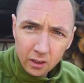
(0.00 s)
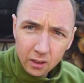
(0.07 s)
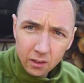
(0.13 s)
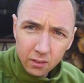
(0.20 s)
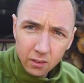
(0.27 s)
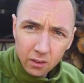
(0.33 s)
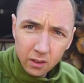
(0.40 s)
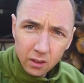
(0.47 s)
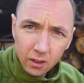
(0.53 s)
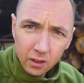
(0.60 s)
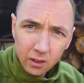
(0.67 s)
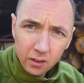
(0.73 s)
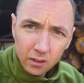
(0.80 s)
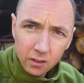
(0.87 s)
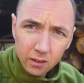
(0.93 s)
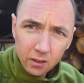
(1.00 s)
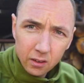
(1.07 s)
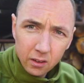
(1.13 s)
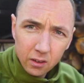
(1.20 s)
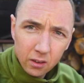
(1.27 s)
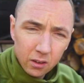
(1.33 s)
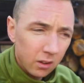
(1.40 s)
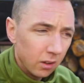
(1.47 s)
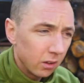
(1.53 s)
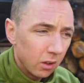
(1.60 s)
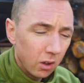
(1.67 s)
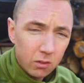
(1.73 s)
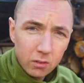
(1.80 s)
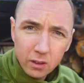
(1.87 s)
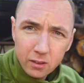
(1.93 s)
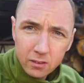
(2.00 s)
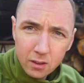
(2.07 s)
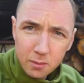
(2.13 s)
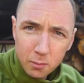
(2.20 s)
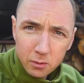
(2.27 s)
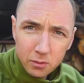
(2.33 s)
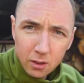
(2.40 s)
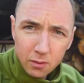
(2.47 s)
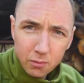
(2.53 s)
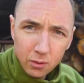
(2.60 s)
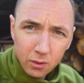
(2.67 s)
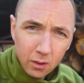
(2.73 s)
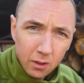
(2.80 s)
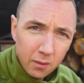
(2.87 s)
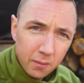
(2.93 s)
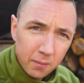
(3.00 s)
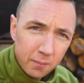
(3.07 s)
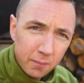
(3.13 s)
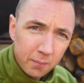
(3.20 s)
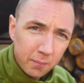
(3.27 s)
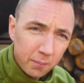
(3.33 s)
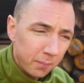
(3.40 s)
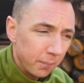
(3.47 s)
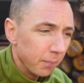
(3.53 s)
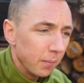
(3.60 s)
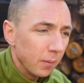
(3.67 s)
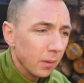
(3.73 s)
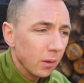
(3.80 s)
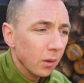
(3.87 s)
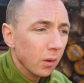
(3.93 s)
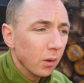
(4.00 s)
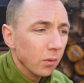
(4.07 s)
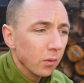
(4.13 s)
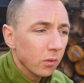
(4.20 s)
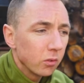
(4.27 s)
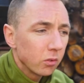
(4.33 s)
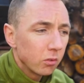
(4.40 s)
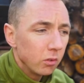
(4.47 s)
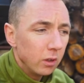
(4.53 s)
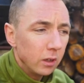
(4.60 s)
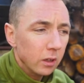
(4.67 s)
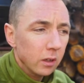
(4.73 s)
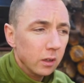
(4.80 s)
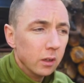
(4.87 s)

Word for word: and then I can't really see what's up on the screen